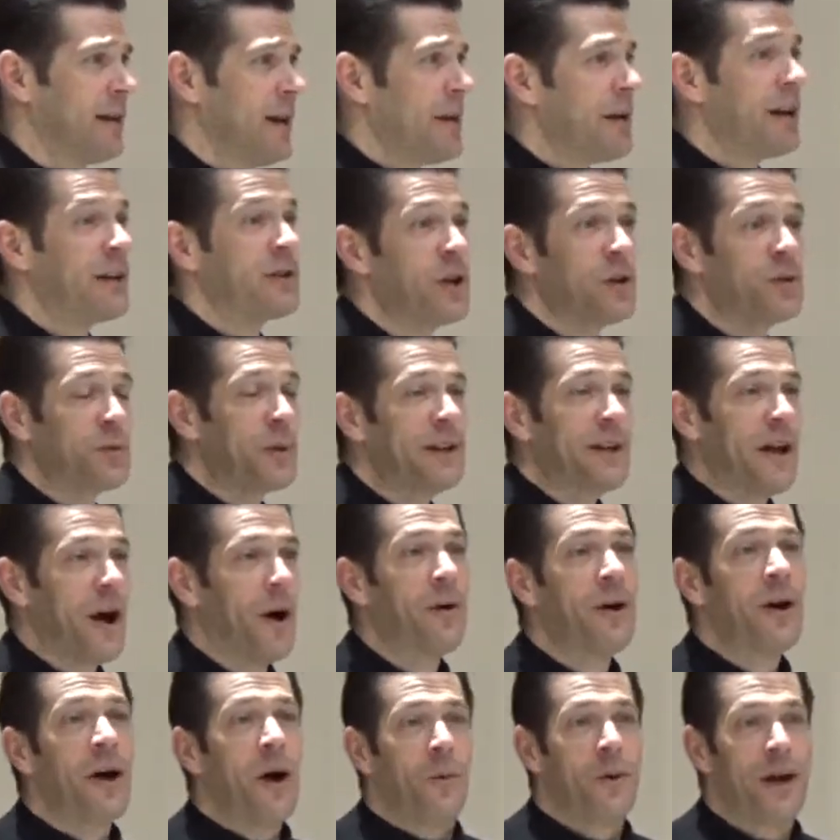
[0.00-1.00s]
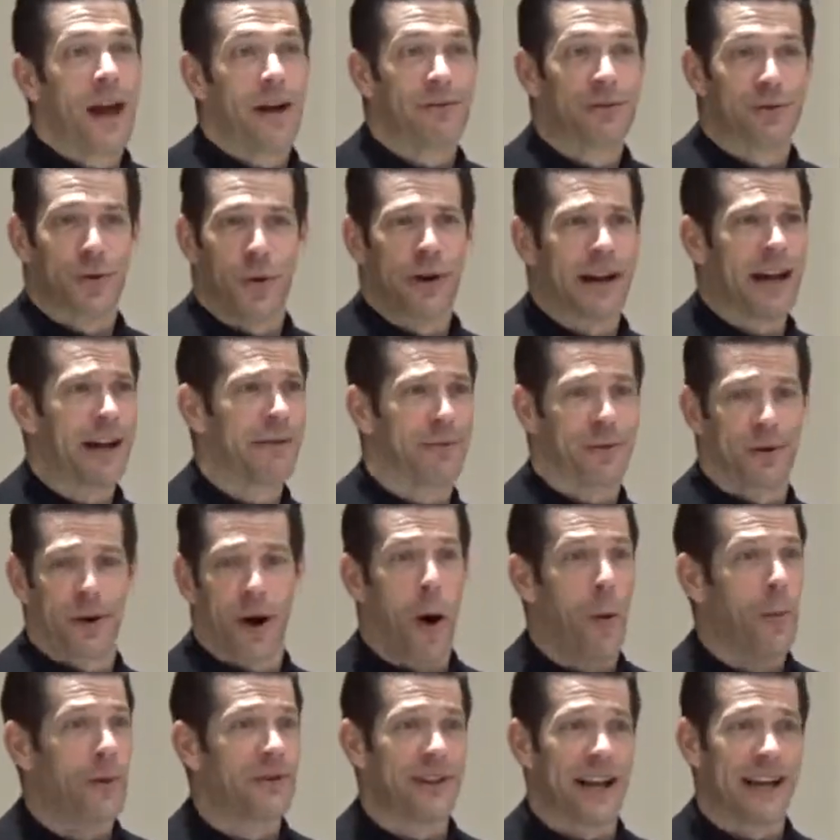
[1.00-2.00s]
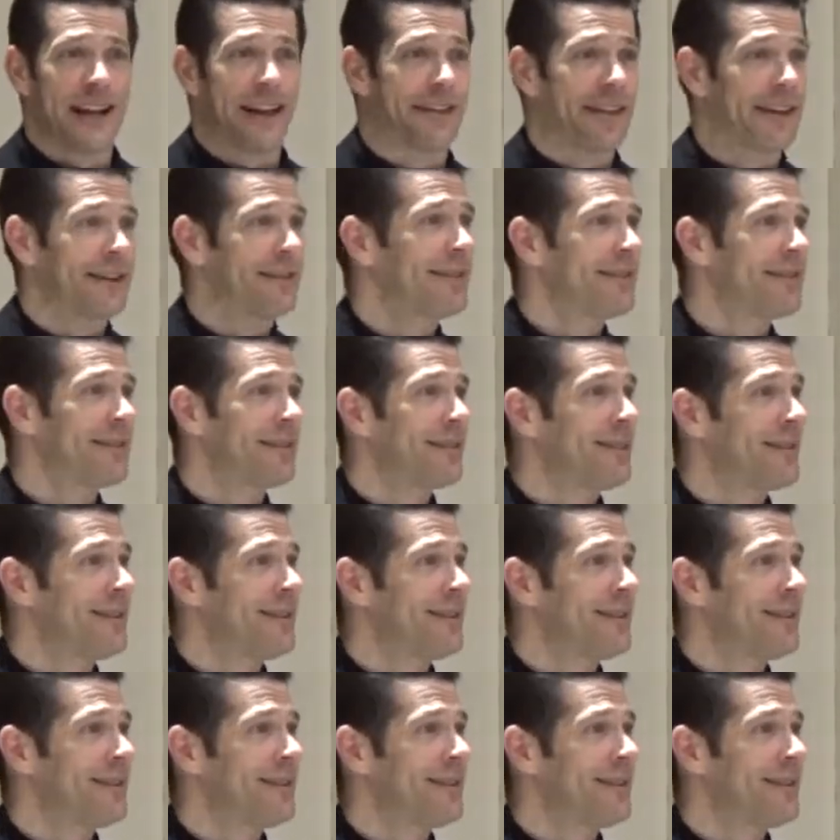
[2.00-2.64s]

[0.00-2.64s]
Because as we know, we have storge for almost anything.